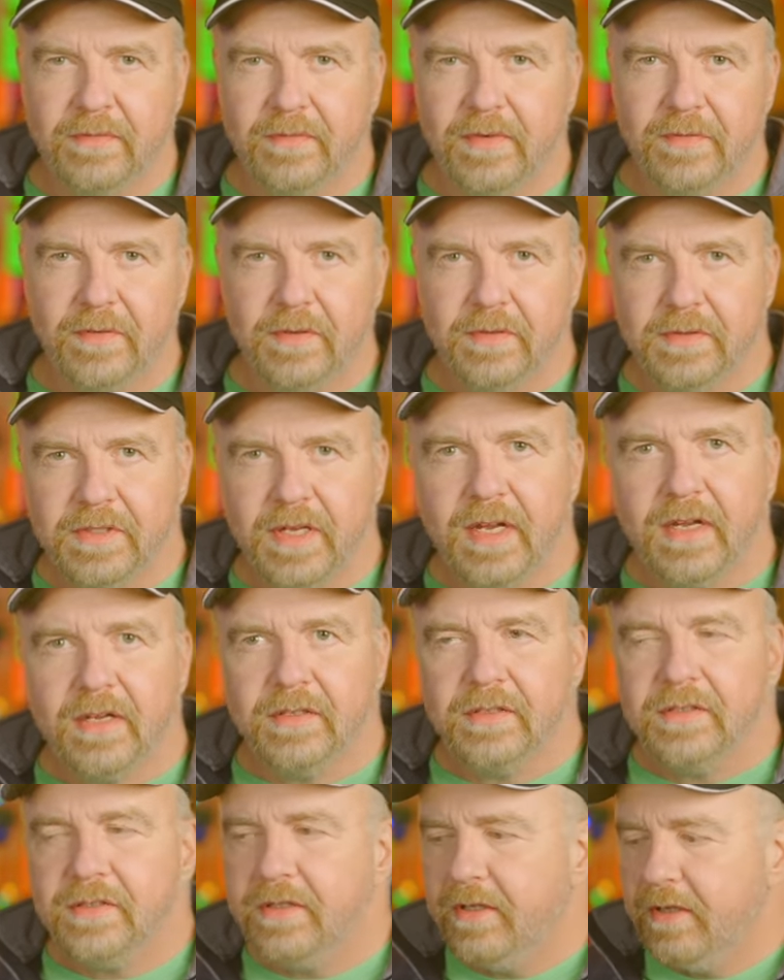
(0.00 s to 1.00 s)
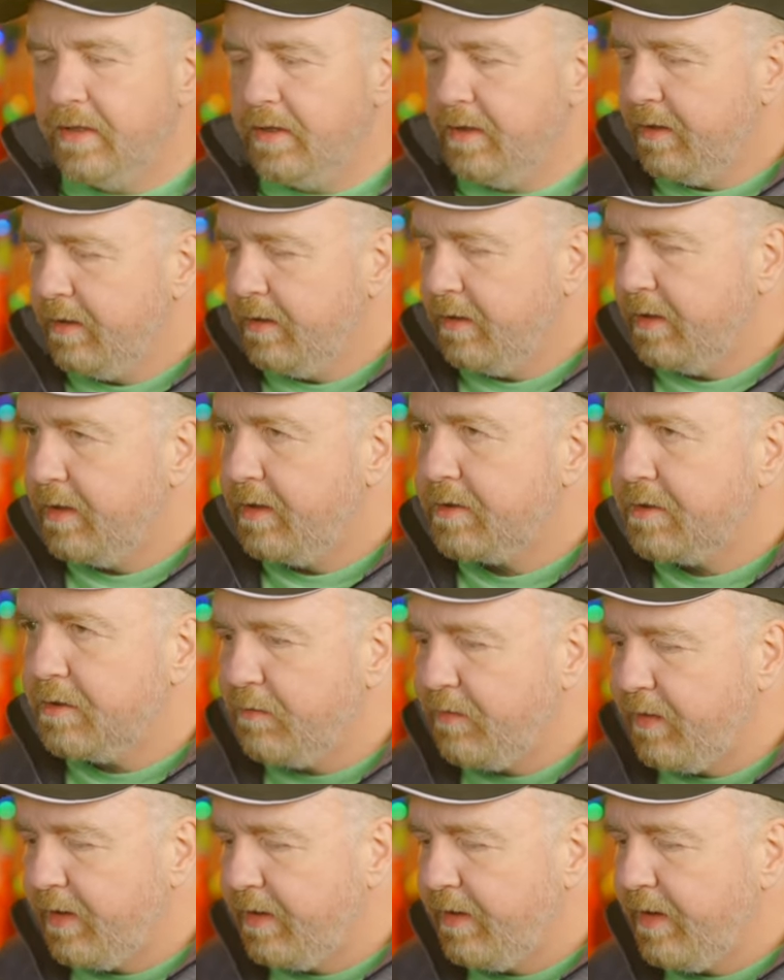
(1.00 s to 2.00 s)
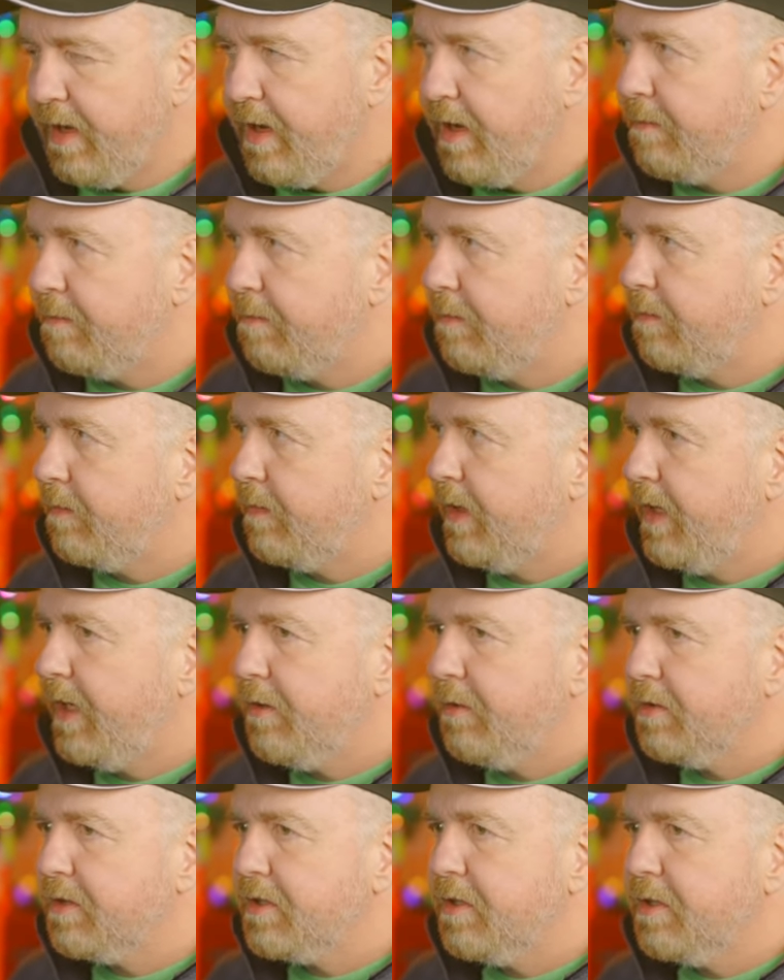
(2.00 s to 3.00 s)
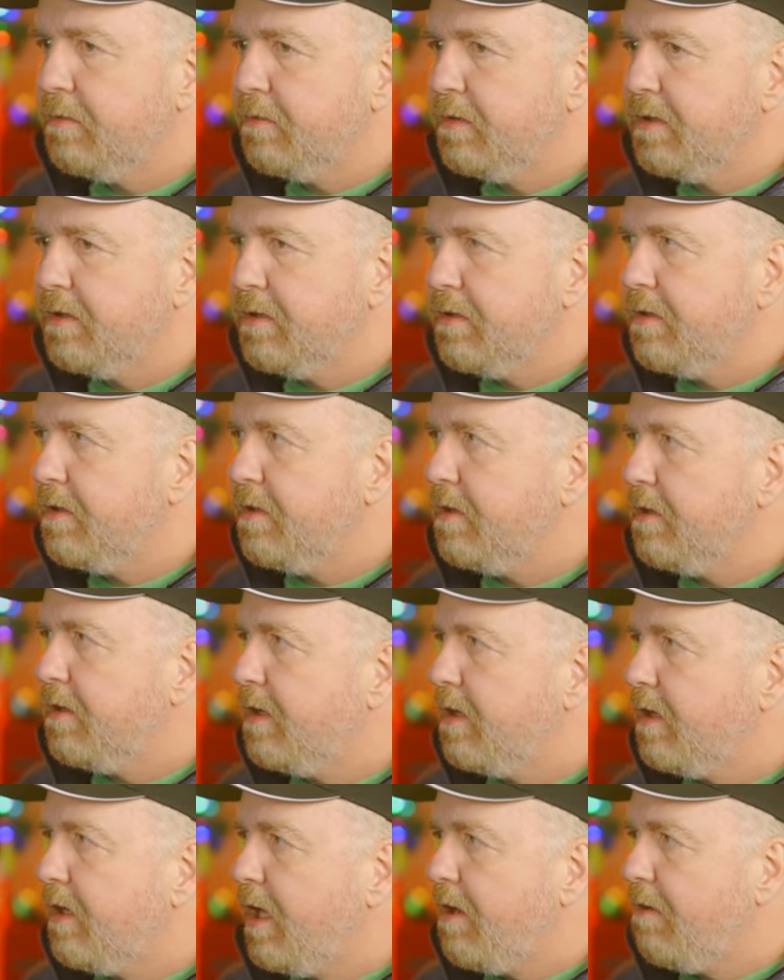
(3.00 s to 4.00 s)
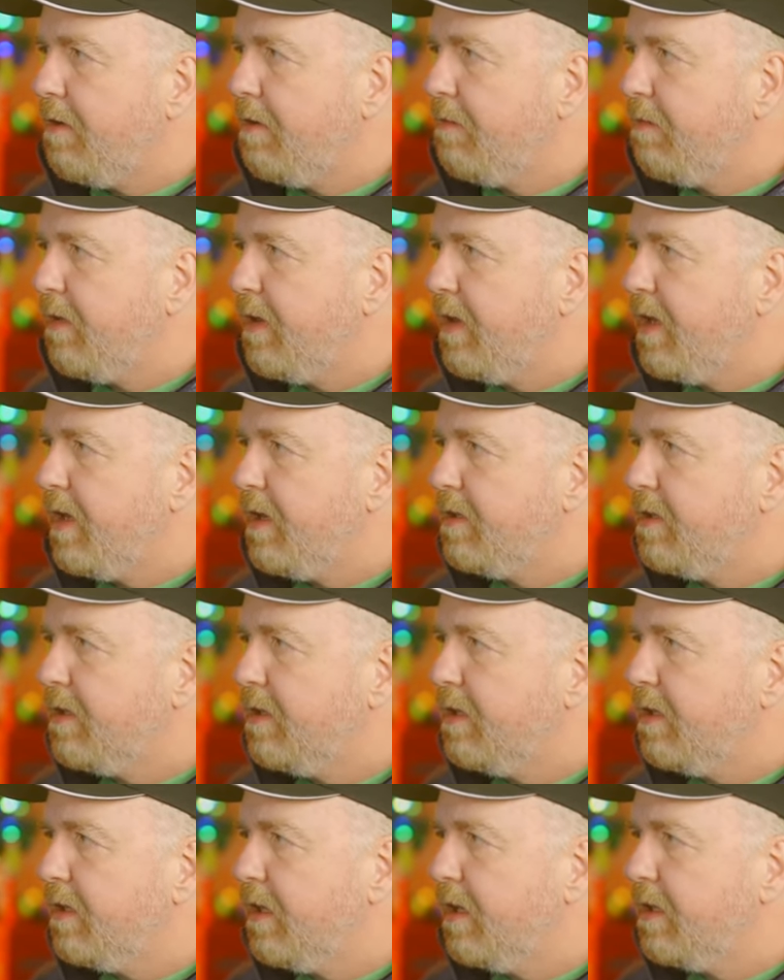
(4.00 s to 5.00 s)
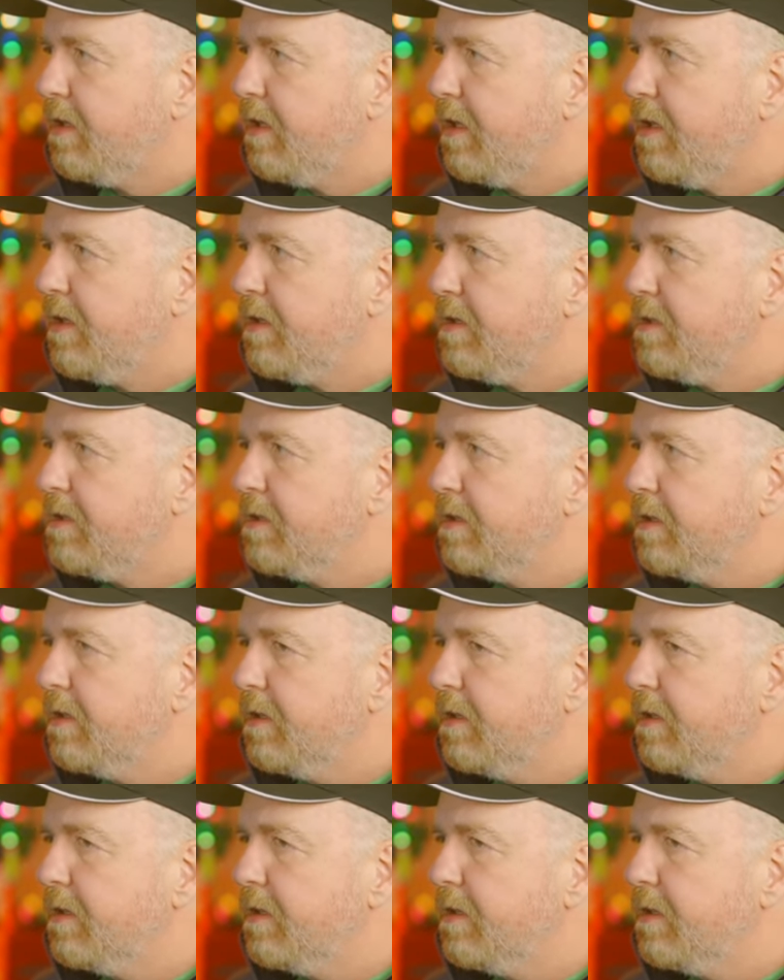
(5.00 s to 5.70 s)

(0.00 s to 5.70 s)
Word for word: every few seconds. Let's go find that. And it's going to return the carry flag to indicate to us